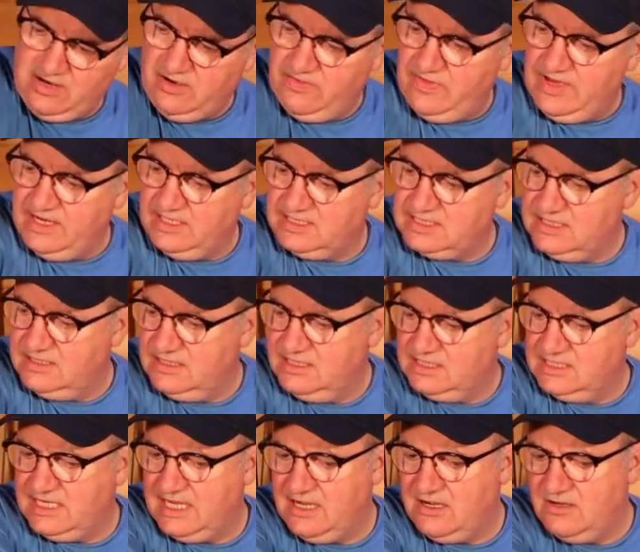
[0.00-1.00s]
that on that so
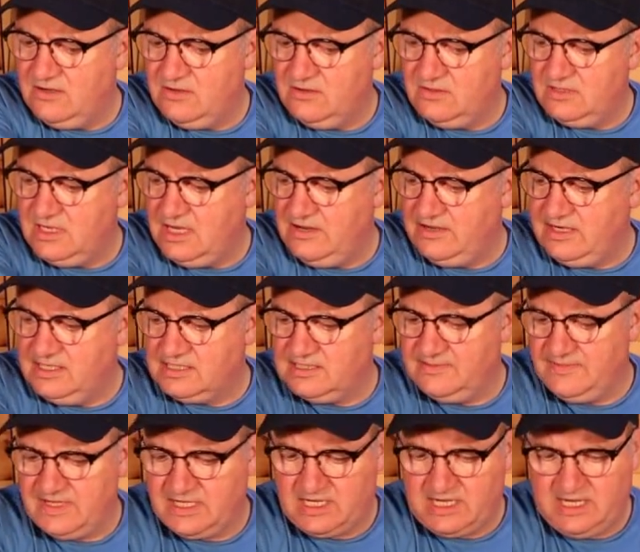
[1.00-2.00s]
the towel? No, it
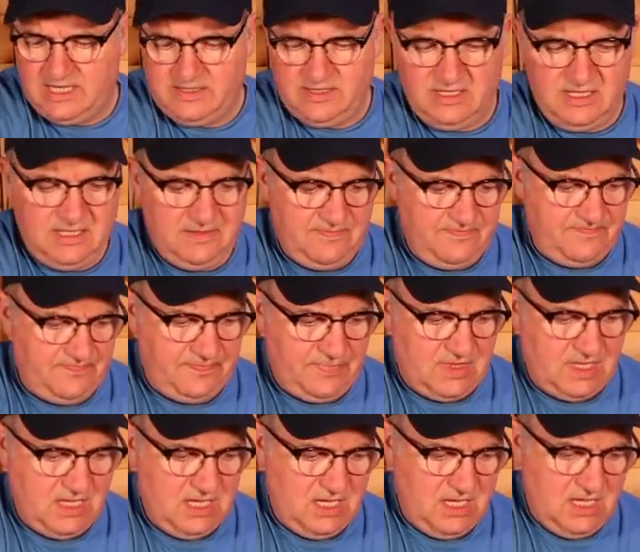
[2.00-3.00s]
doesn't. Okay, the
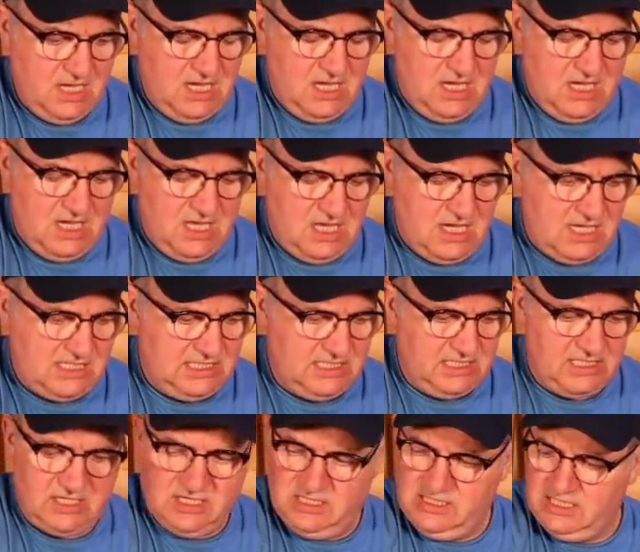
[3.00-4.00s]
that's
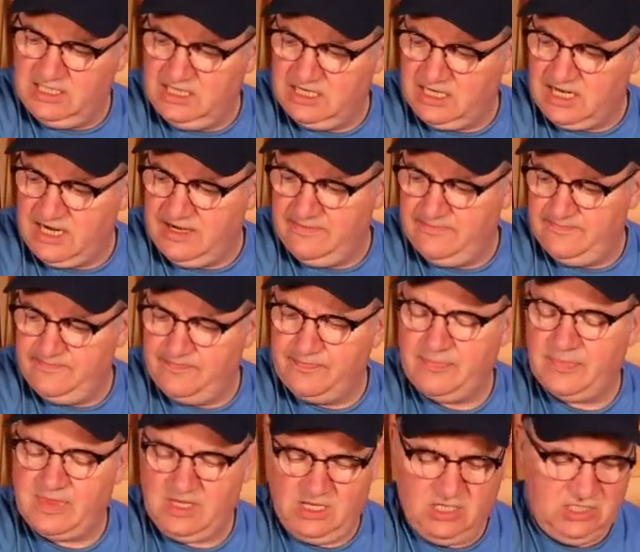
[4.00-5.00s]
as good as you're going to get.
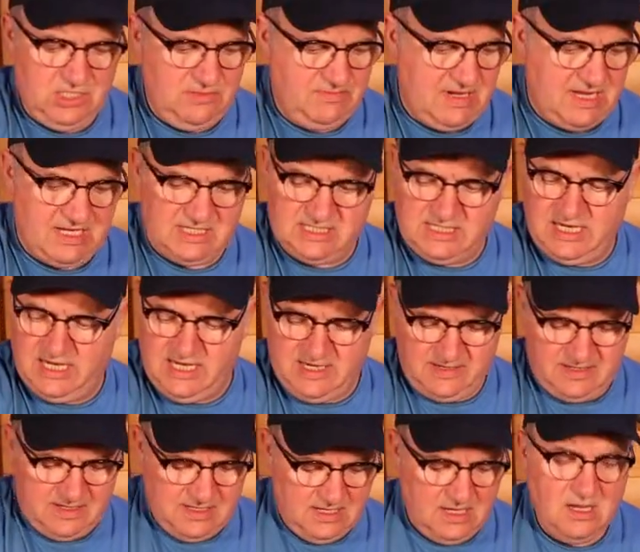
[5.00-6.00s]
You should be able to see
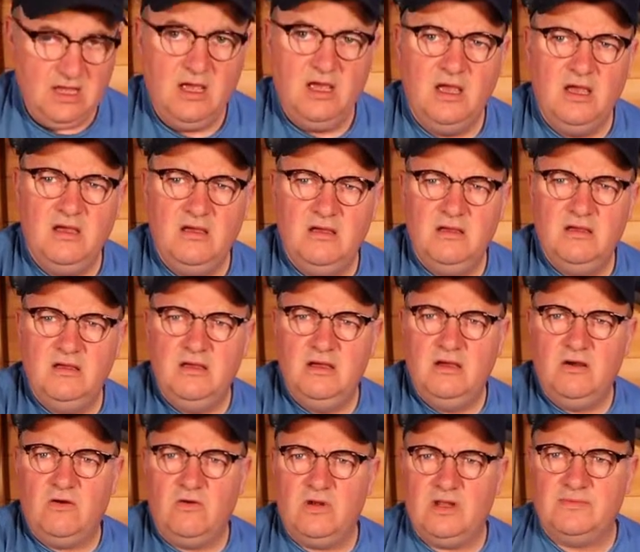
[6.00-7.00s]
it.
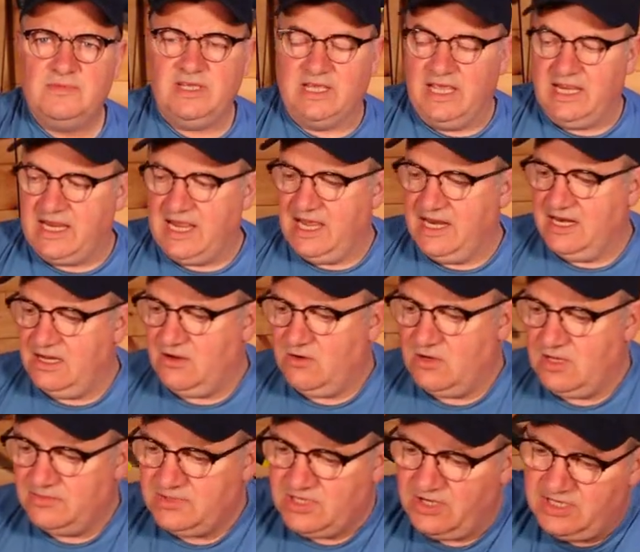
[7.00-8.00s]
All I'm, doing,
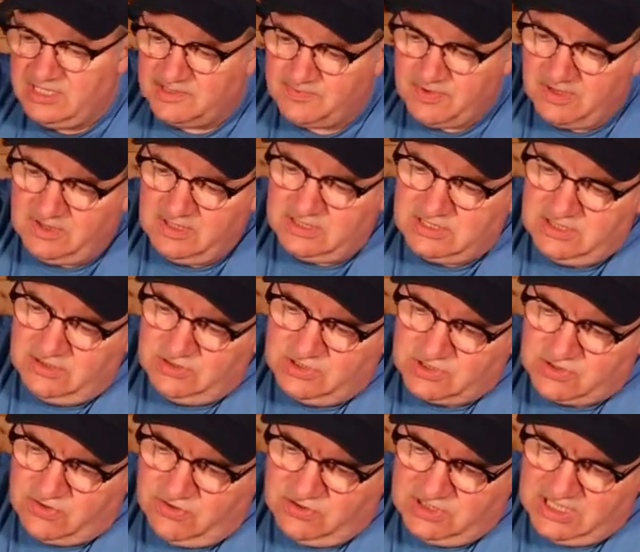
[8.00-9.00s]
all I'm doing is putting the two
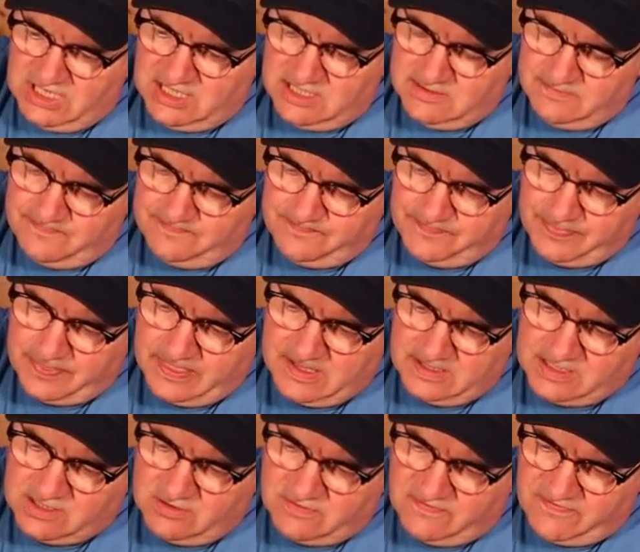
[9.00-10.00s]
screws in.
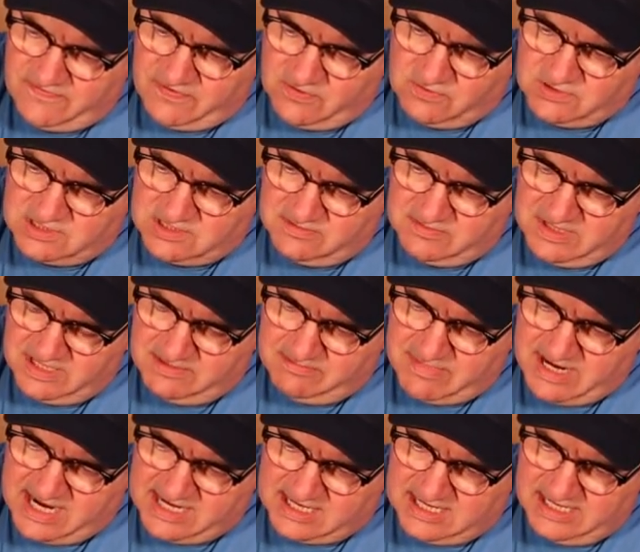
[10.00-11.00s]
Don't force them
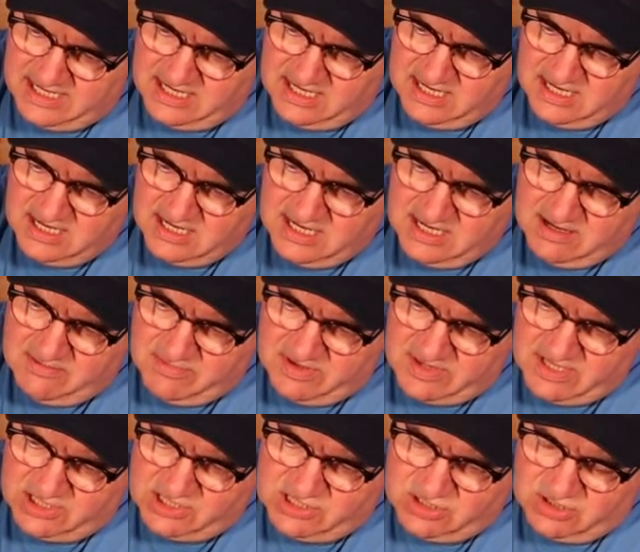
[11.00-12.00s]
in madly,
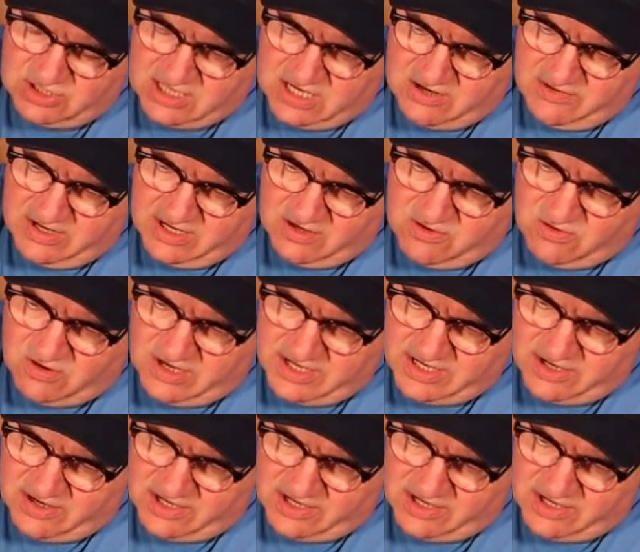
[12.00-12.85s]
but they should go in quite